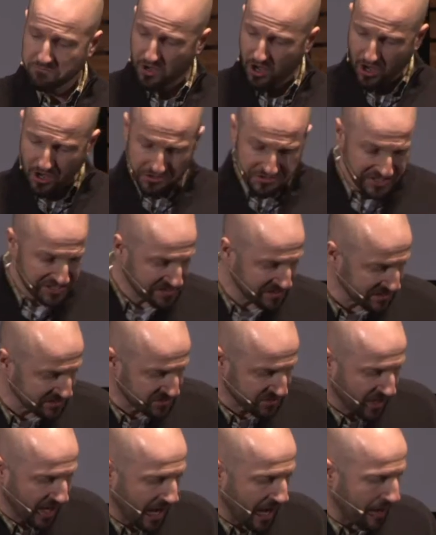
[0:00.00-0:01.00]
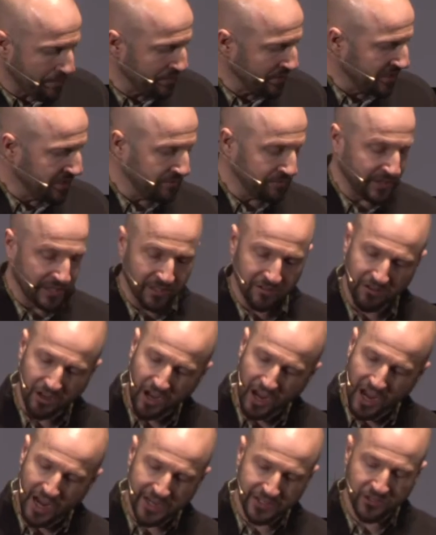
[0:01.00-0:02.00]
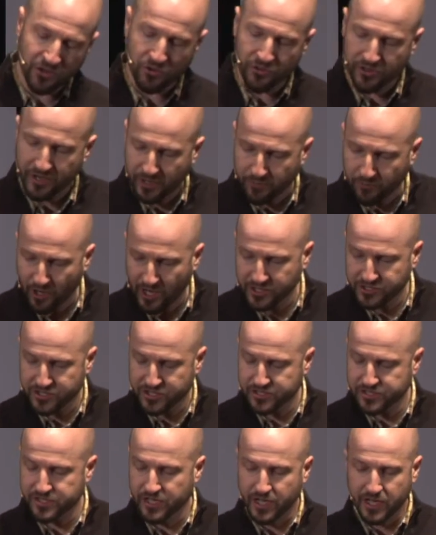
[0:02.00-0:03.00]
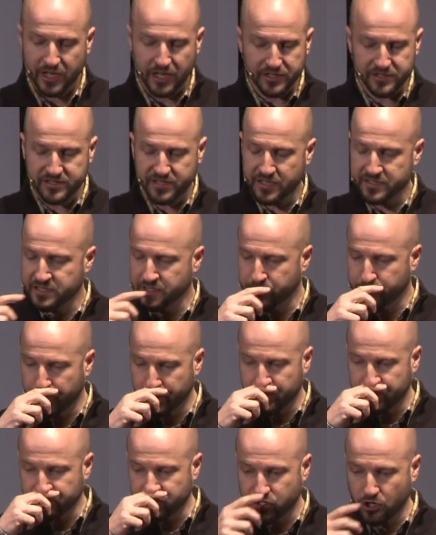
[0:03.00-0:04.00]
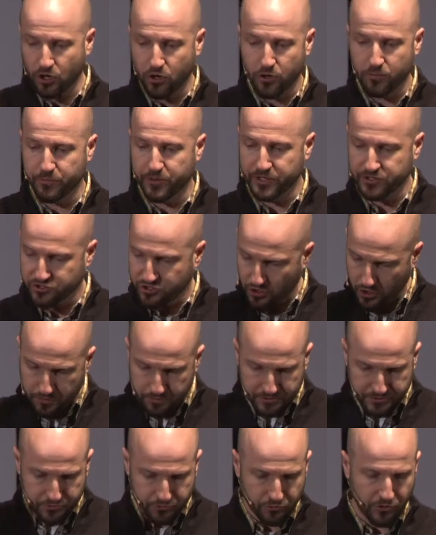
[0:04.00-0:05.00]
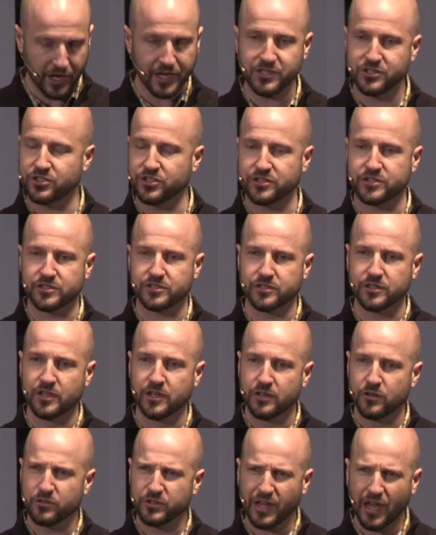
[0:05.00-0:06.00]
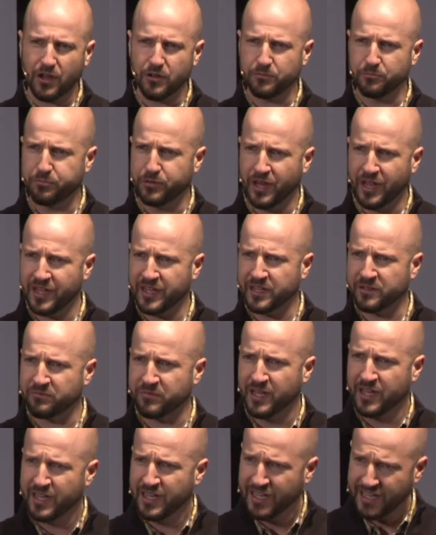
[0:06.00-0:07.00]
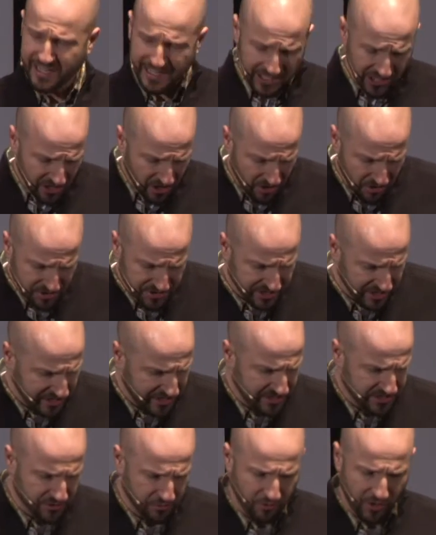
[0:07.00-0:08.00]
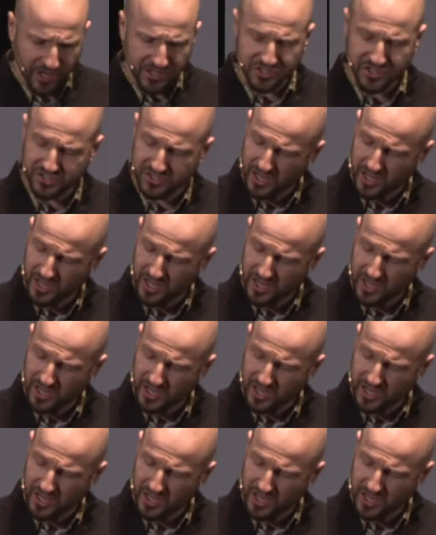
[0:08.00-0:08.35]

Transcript: All these things are happening to me. I know that I'm righteous. It says in the book of Job that Job was righteous. Without blame. He knows that he's a righteous